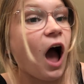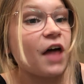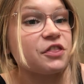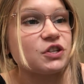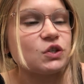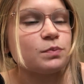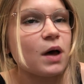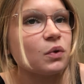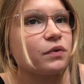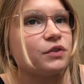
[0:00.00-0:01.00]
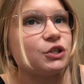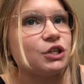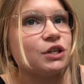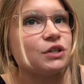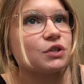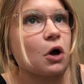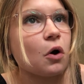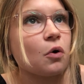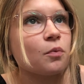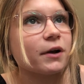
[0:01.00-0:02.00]
And the smell of the cheese,
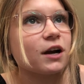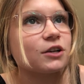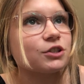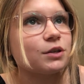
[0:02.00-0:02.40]
oh my gosh,